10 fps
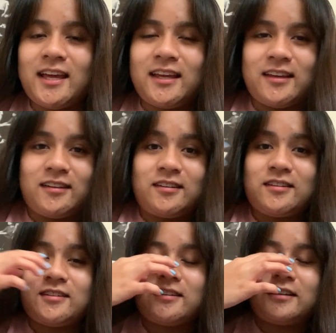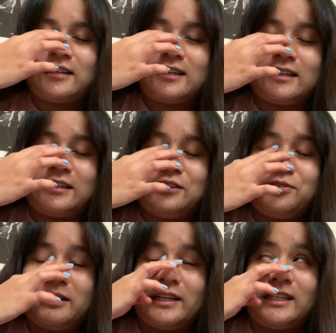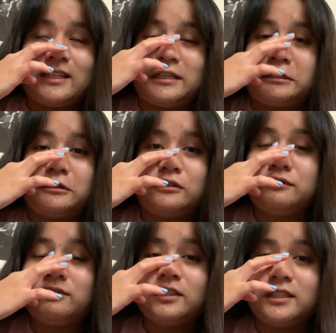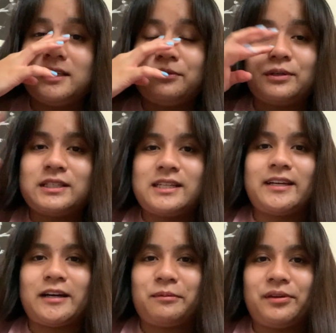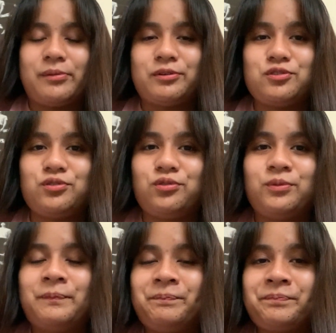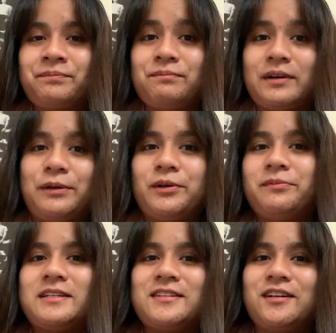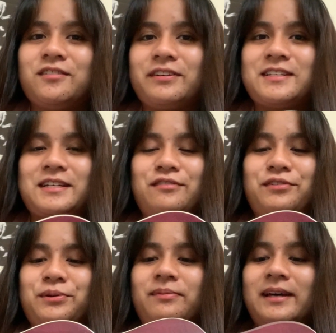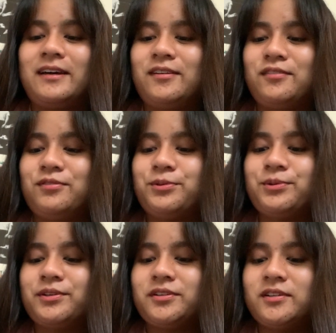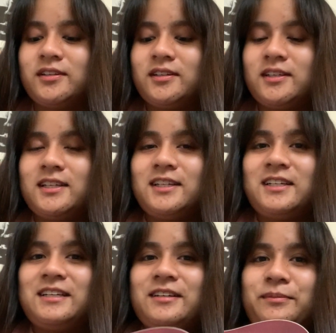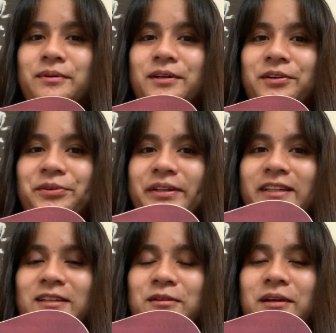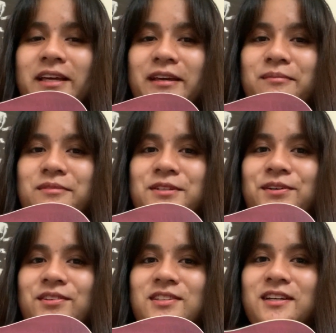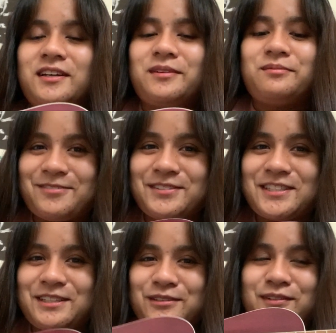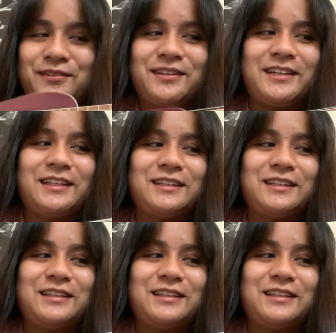and I do like it. Hopefully one day I'll be able to buy one myself because I feel bad for borrowing Kim's all the time. I'm just gonna be playing